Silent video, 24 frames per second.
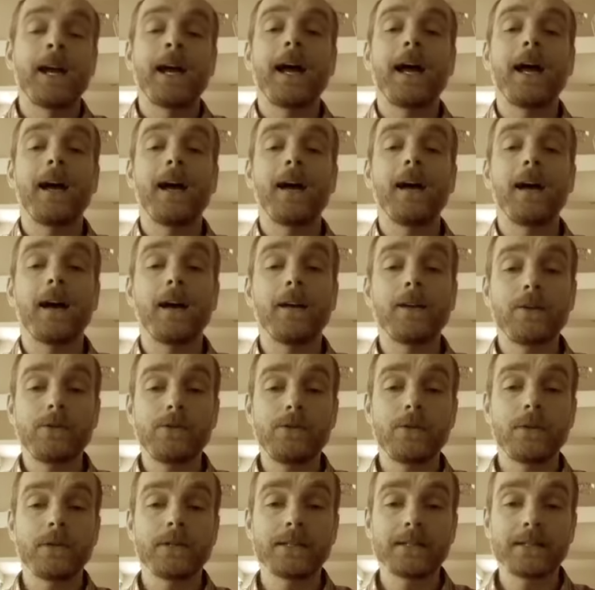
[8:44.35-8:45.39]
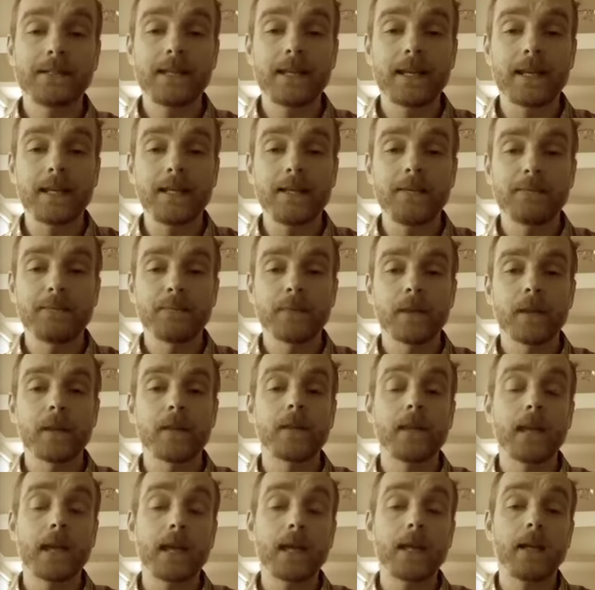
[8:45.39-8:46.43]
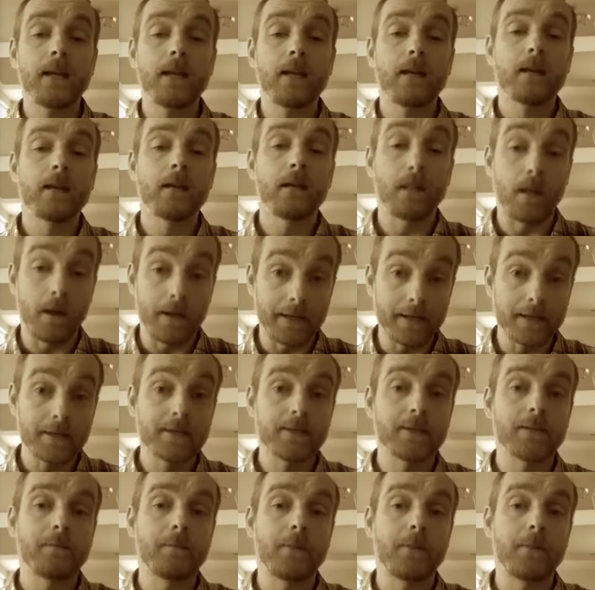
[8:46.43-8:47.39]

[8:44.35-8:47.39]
And as you can see, they like